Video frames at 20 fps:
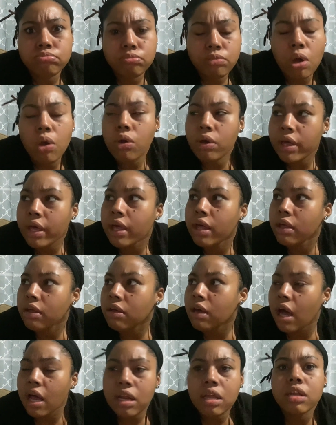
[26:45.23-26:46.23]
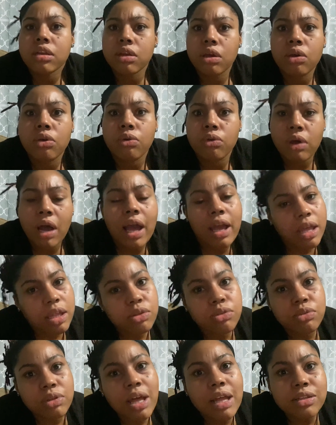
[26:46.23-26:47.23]
Okay, I didn't know I could
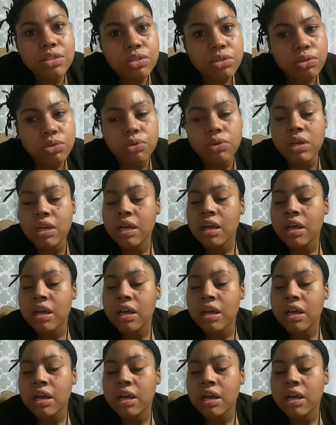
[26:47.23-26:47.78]
do that too.